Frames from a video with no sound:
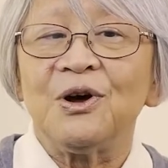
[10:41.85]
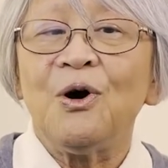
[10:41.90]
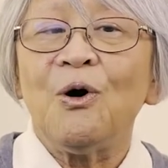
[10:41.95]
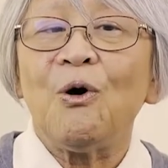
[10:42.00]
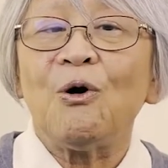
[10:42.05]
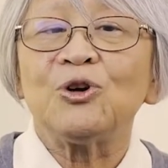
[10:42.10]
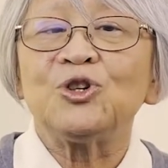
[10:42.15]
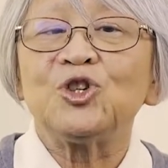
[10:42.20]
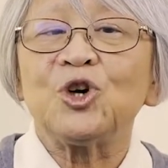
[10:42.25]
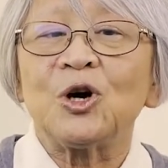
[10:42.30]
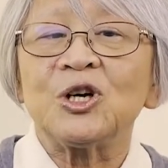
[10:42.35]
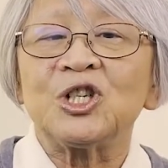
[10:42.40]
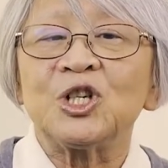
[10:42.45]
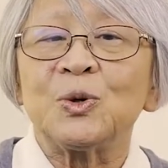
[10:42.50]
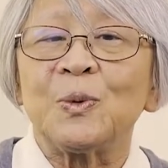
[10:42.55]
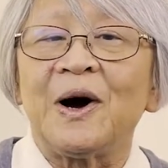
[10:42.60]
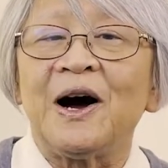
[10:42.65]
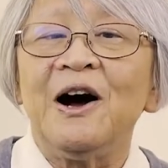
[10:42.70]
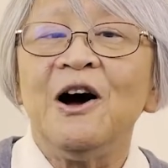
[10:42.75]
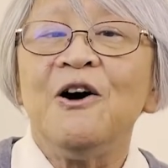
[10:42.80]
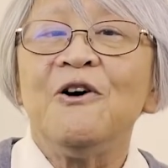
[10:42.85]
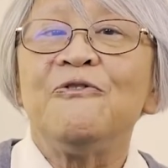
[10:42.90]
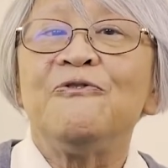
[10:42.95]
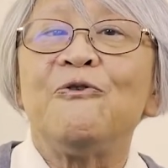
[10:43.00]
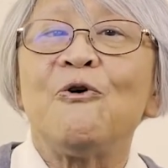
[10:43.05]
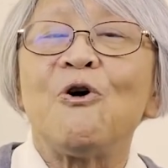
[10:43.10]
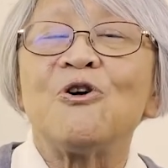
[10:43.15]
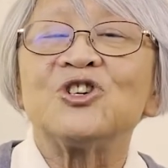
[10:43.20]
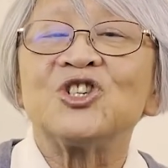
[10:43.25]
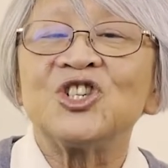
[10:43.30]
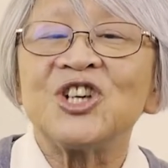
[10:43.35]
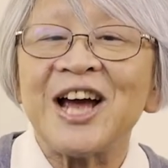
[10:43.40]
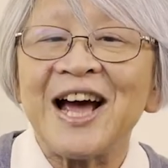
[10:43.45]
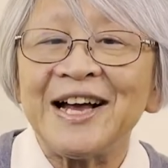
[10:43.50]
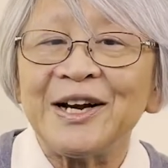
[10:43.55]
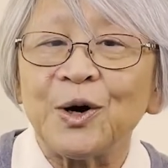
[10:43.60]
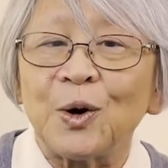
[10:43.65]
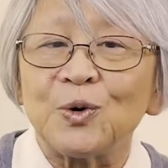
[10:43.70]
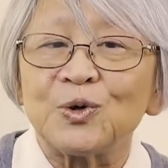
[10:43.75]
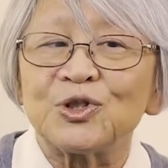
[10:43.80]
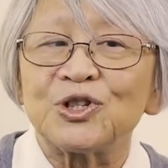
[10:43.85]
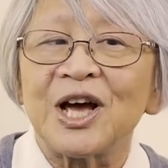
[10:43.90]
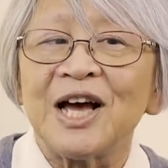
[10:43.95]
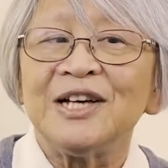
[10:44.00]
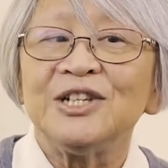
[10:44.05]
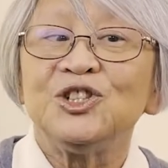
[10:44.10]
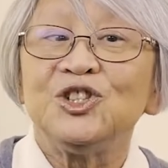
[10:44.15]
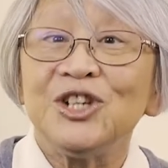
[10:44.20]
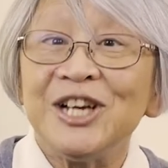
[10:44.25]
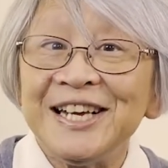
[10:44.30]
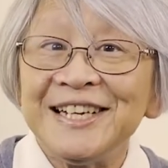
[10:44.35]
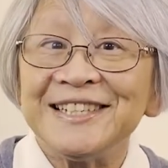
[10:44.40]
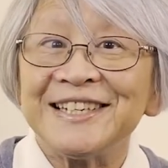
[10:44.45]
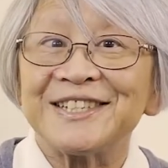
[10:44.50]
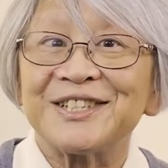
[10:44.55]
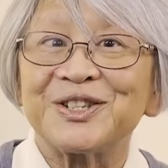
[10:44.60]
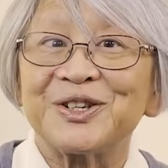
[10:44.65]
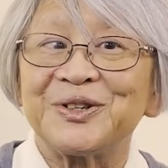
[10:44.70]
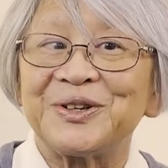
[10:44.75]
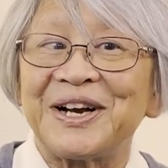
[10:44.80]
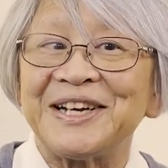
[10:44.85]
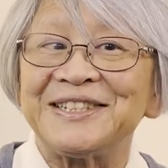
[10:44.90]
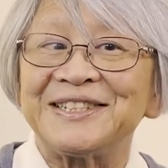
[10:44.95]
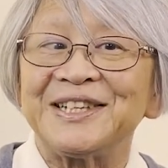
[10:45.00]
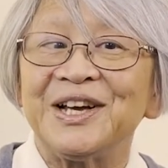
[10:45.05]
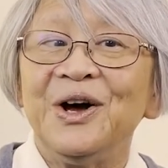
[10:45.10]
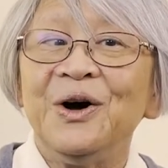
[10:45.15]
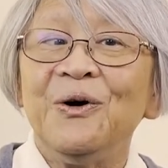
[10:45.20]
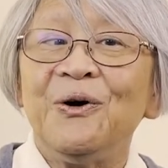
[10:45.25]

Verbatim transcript: or Joshua foreshadows Jesus Christ,